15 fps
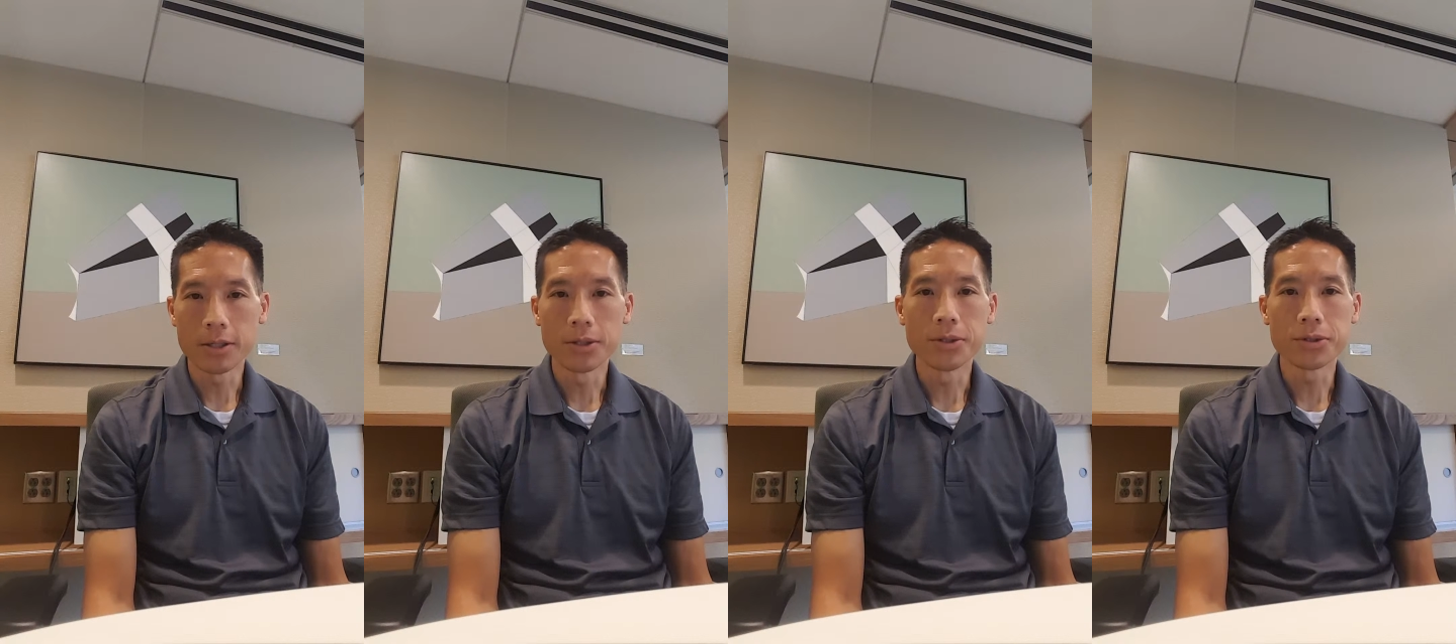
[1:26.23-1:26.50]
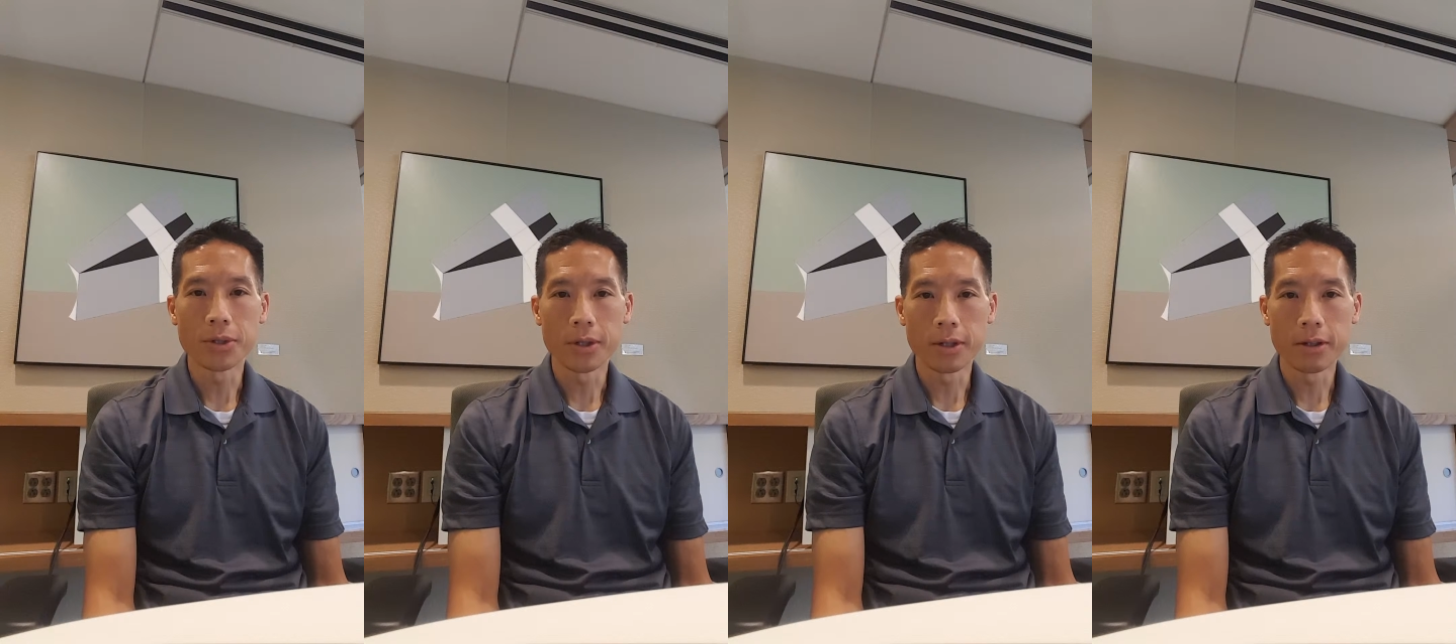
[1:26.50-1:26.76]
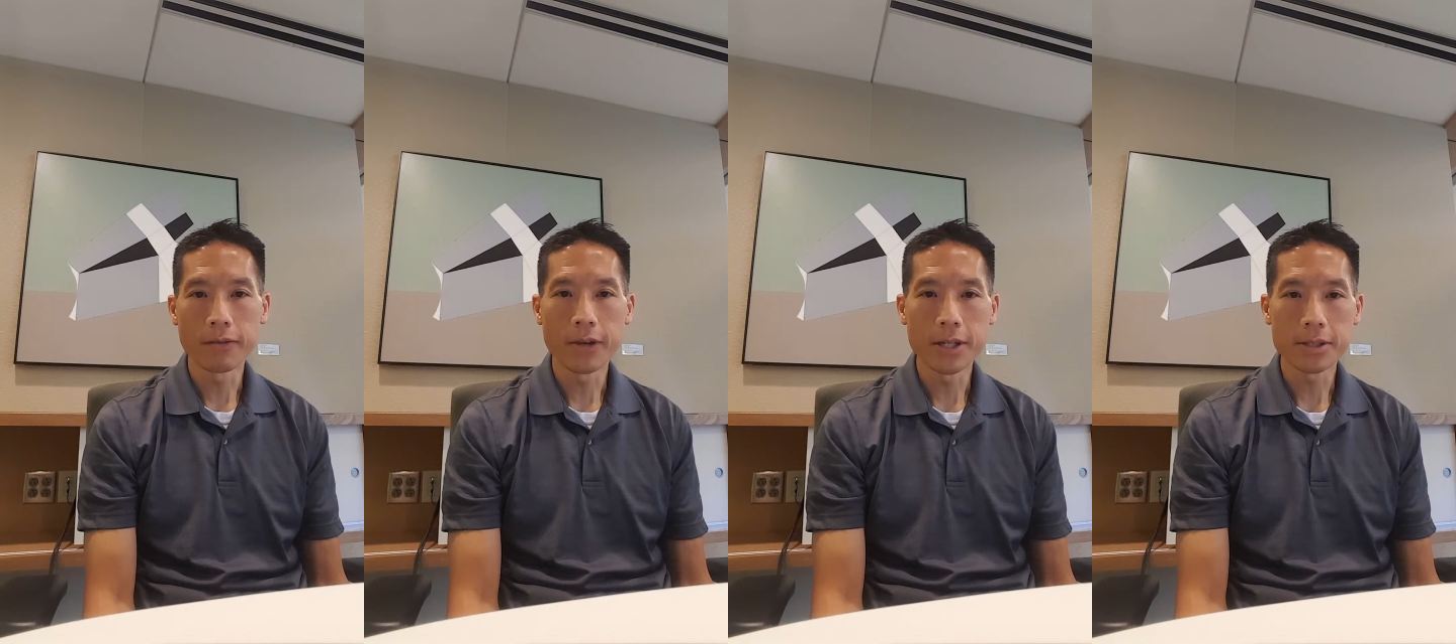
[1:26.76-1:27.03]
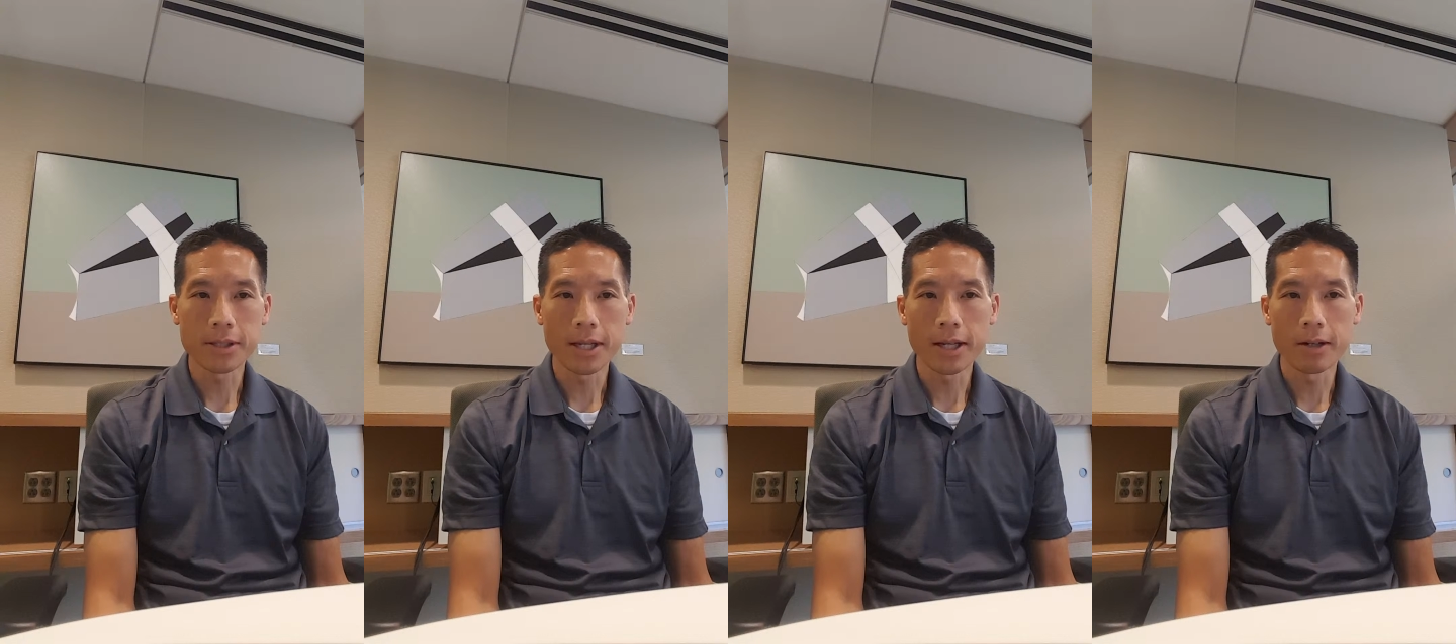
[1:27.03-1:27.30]
user interface
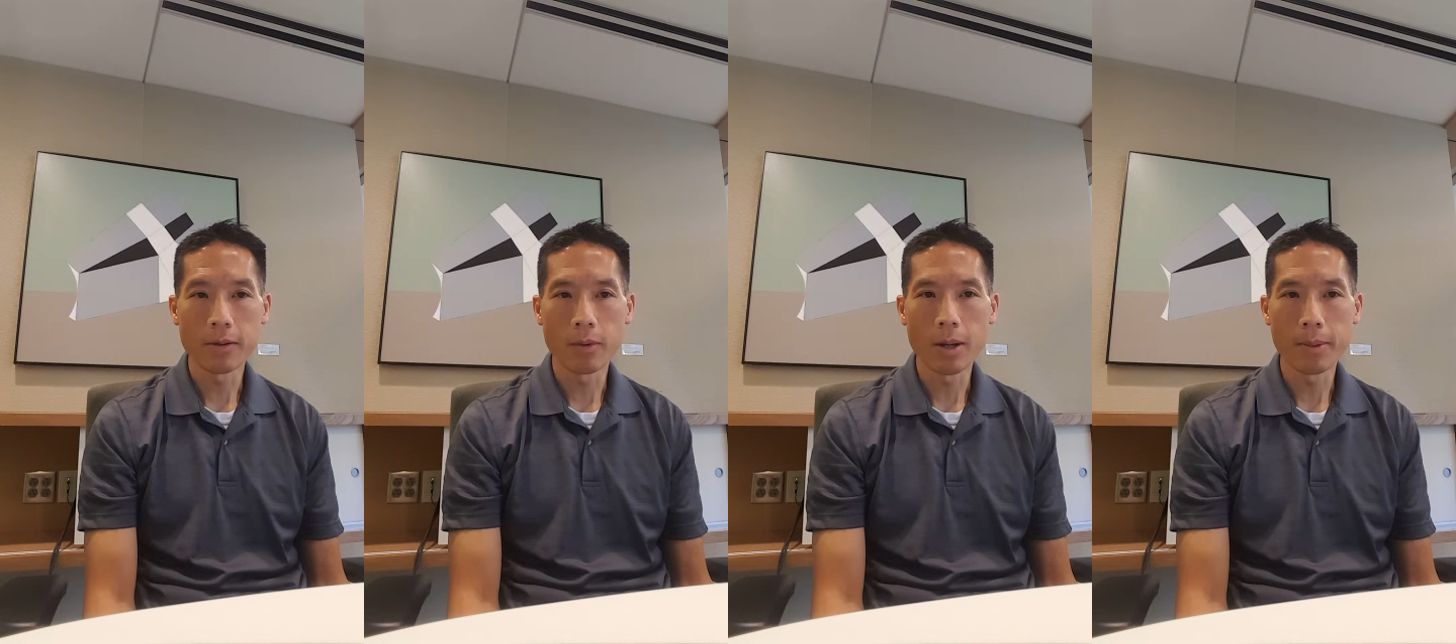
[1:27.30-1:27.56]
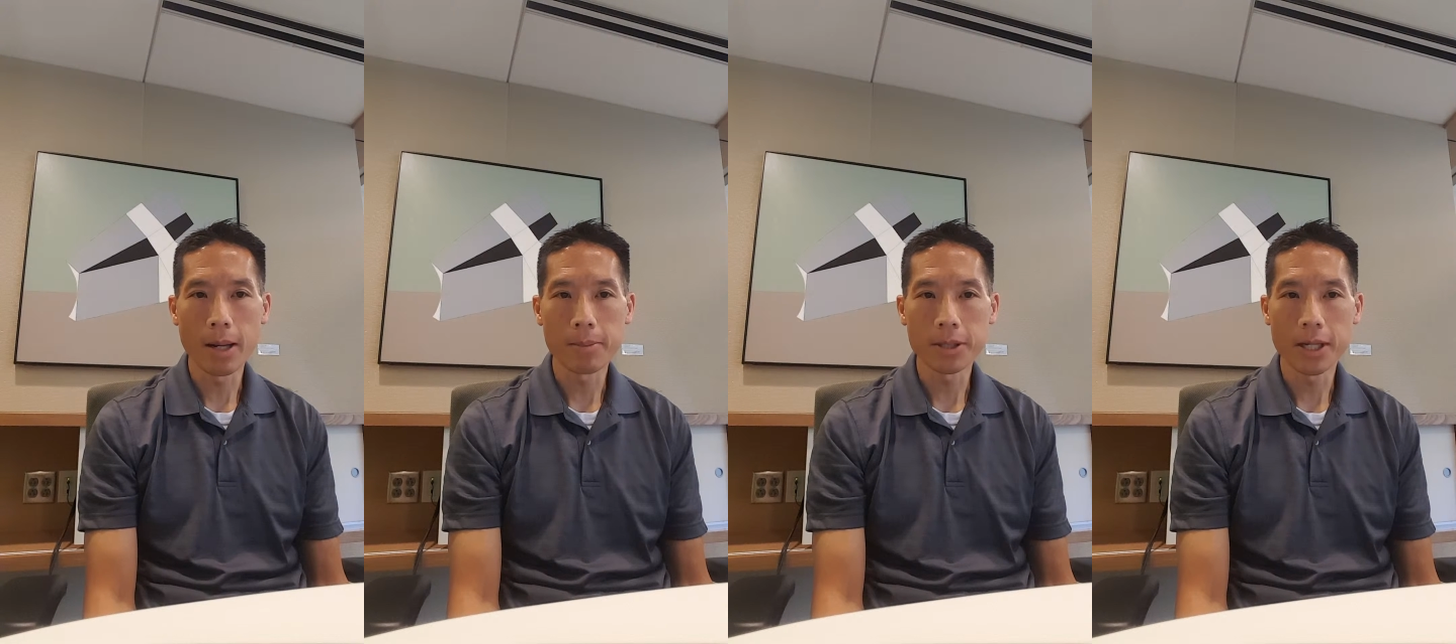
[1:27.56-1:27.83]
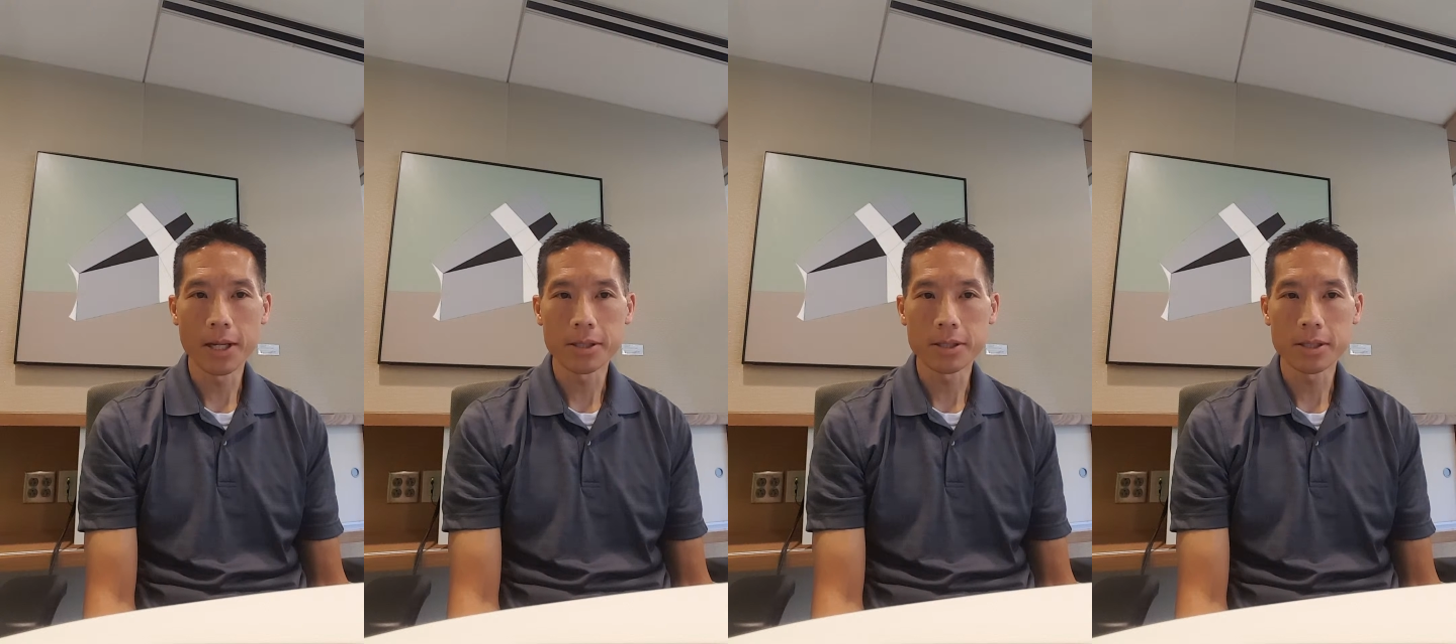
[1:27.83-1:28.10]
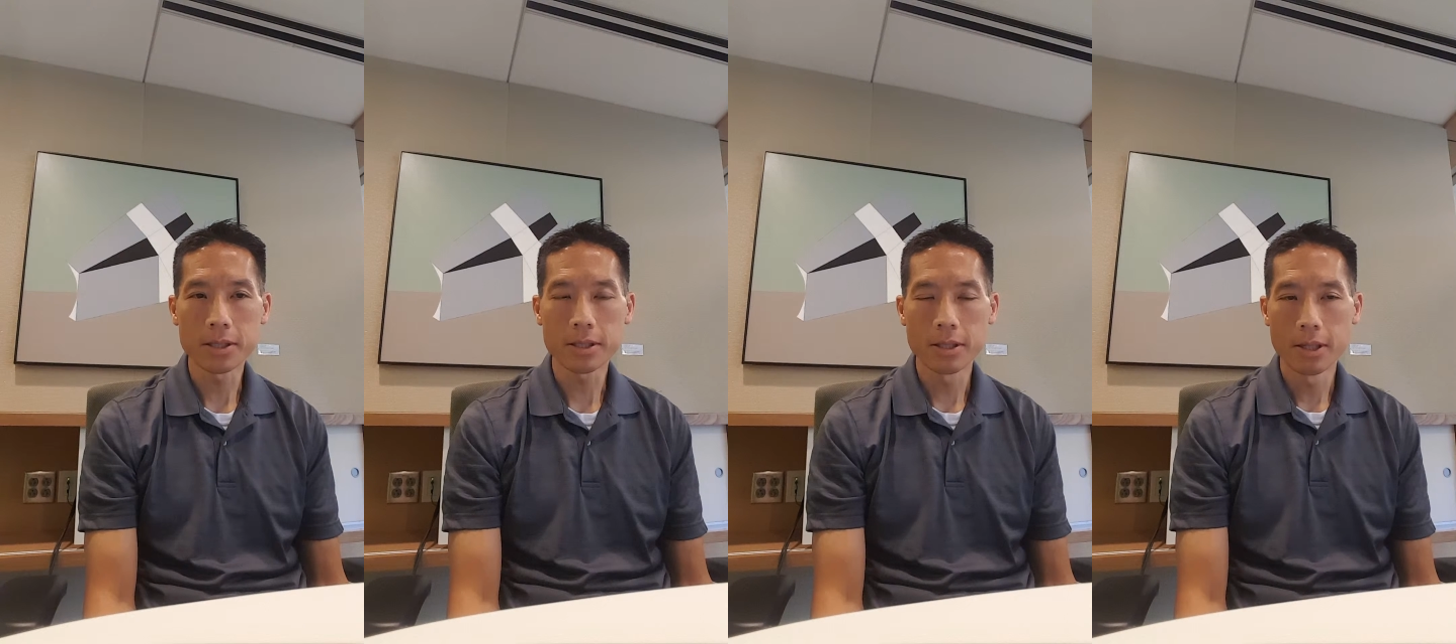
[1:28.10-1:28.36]
side of web
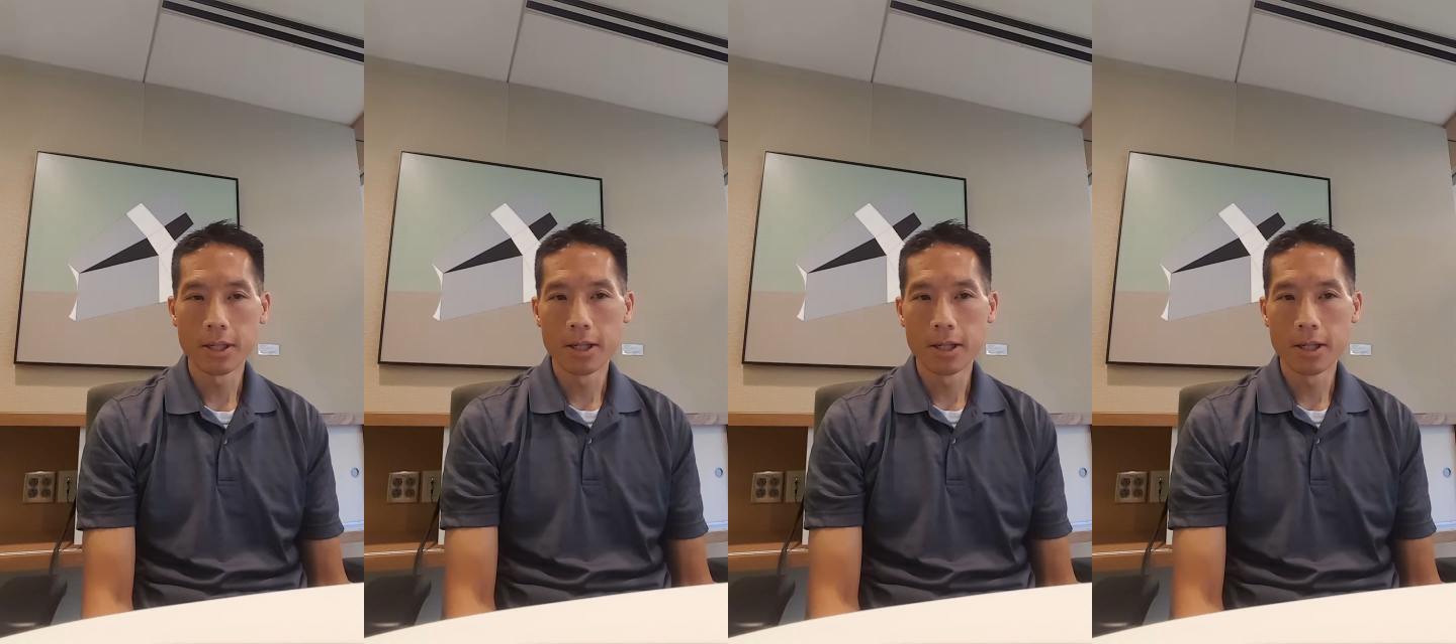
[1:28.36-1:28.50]
applications,